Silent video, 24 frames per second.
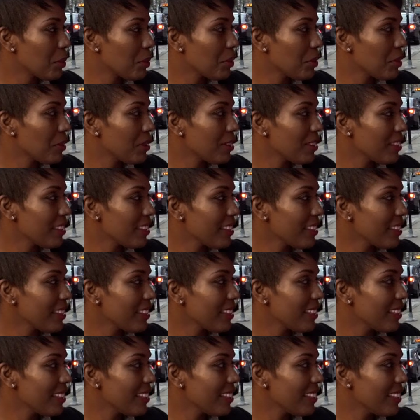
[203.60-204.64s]

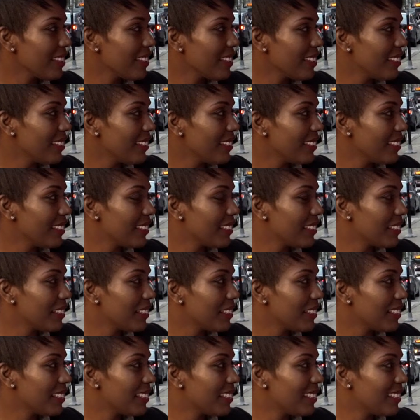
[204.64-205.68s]

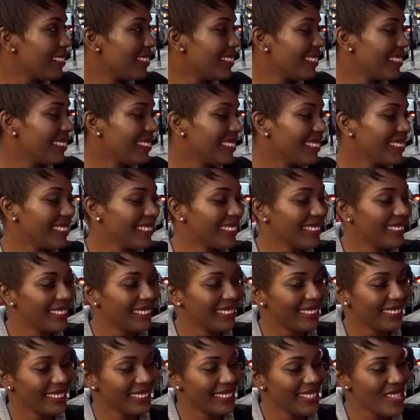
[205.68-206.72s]

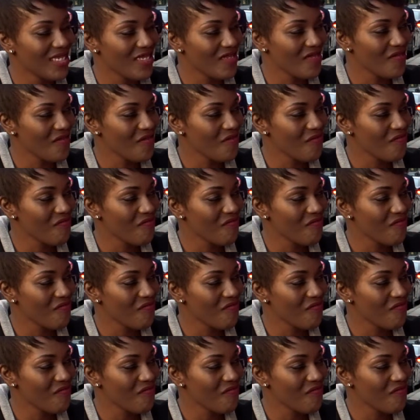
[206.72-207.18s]
(silent)